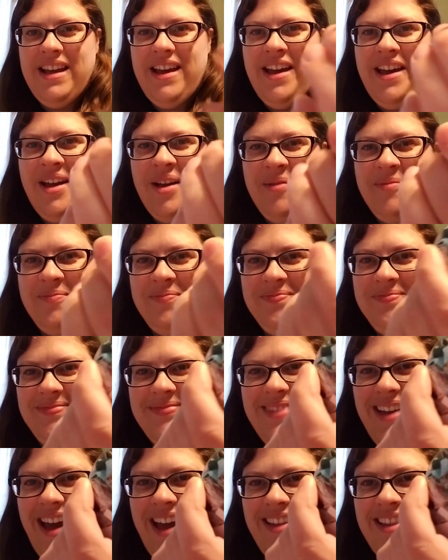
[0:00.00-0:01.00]

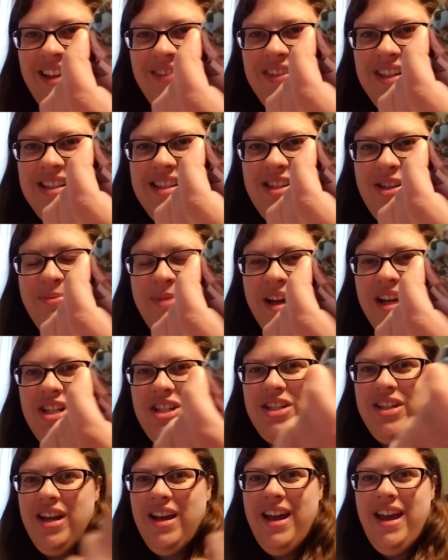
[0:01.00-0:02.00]
I love it so
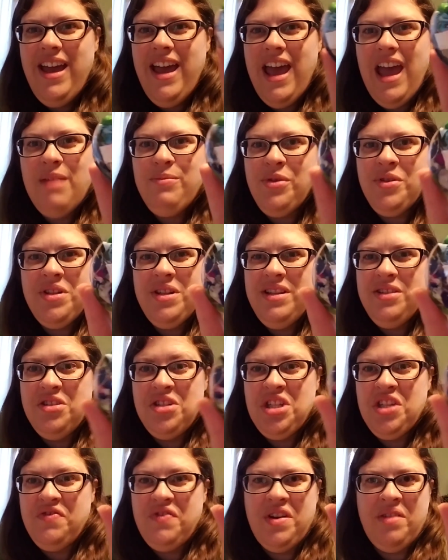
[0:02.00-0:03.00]
much. And most of these are
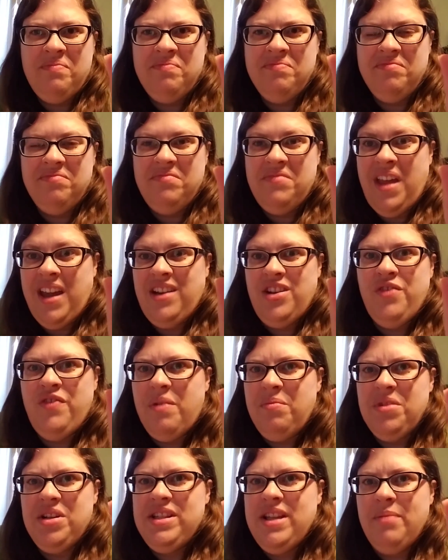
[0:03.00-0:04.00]
just from like
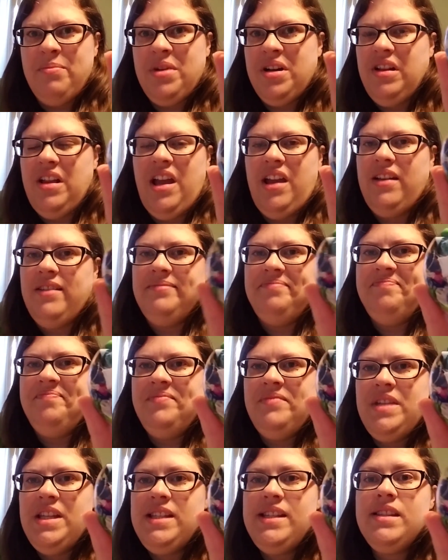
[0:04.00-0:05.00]
November, December. Like
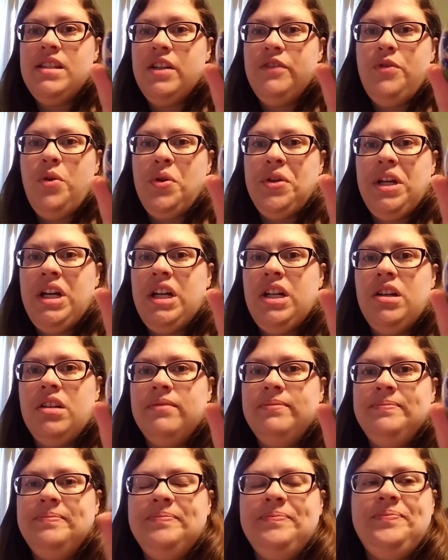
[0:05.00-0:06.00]
this isn't a full year.
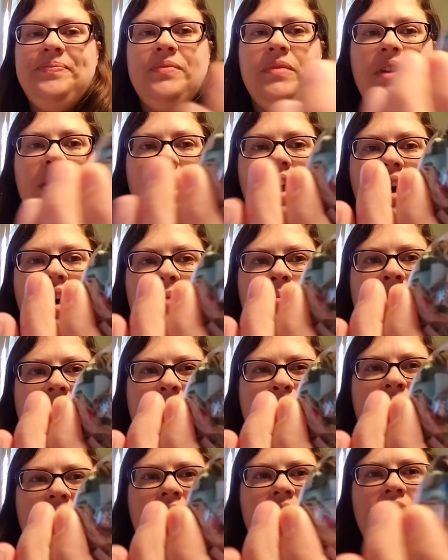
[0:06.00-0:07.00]
But I
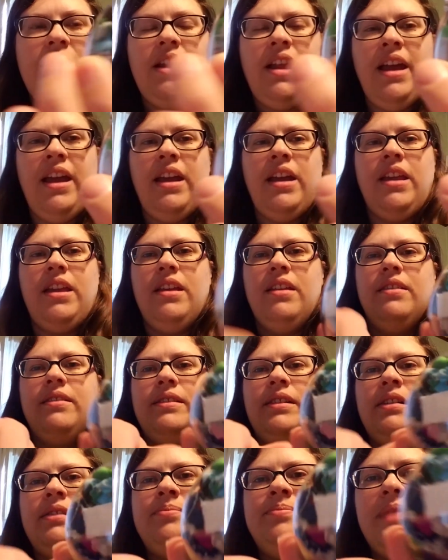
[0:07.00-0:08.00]
put like,
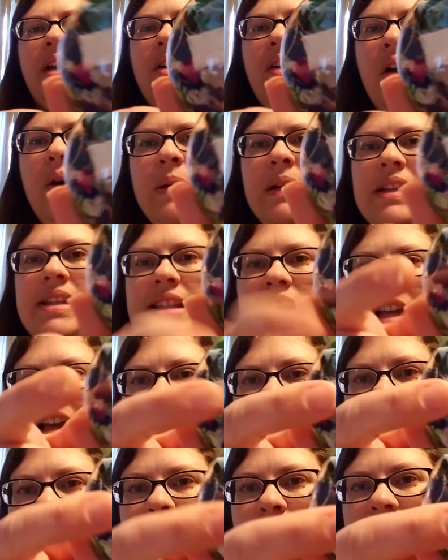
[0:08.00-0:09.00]
I don't know how you can see it,
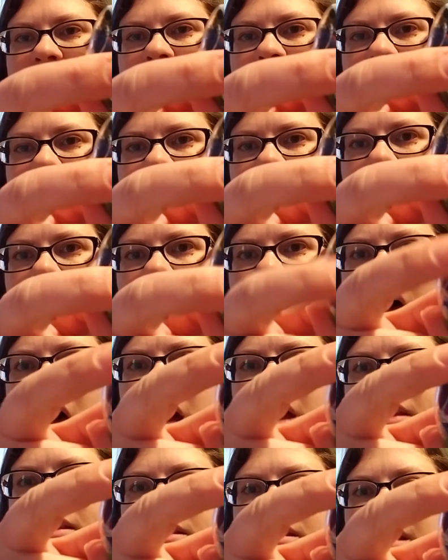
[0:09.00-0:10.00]
like pieces of
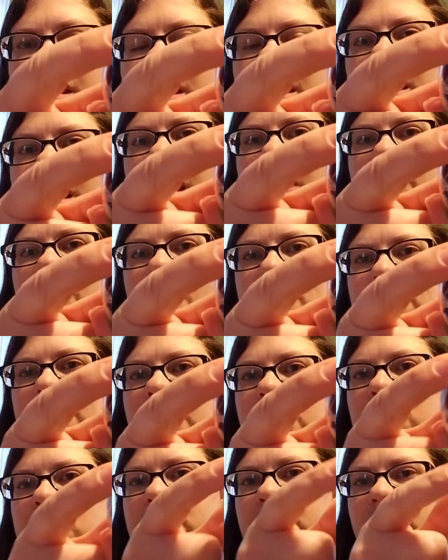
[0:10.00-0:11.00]
cloth, fabric I
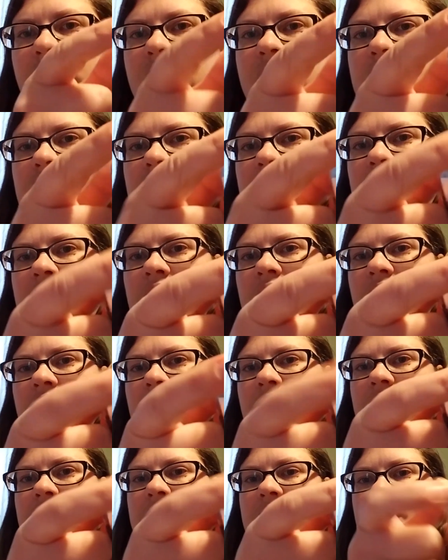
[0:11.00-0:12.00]
used for
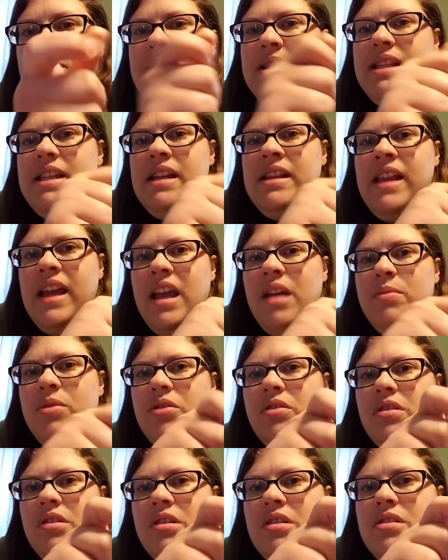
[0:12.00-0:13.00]
finishing, DMC
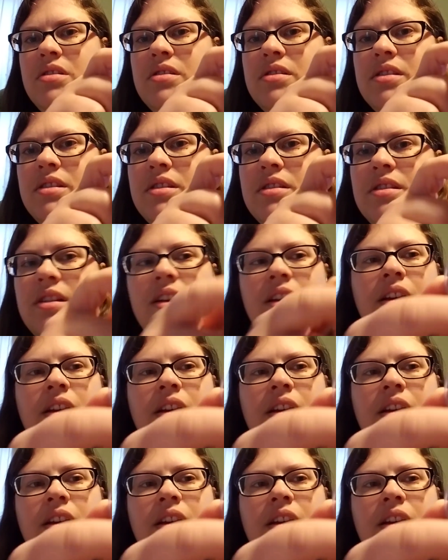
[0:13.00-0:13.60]
labels.